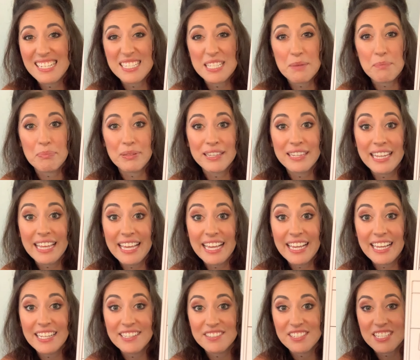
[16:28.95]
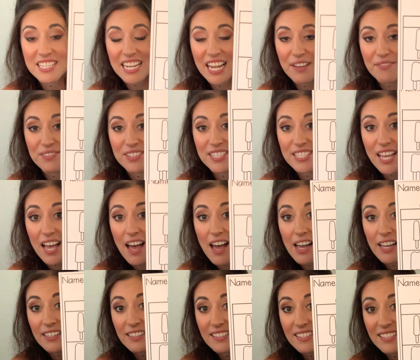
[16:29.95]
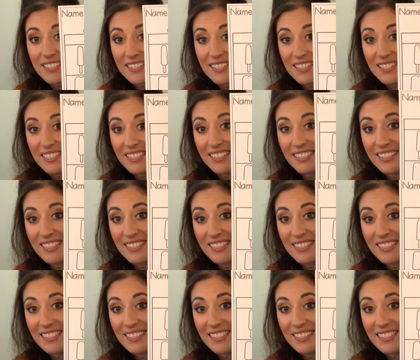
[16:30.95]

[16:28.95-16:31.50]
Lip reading: Is it plain? Does it have dots?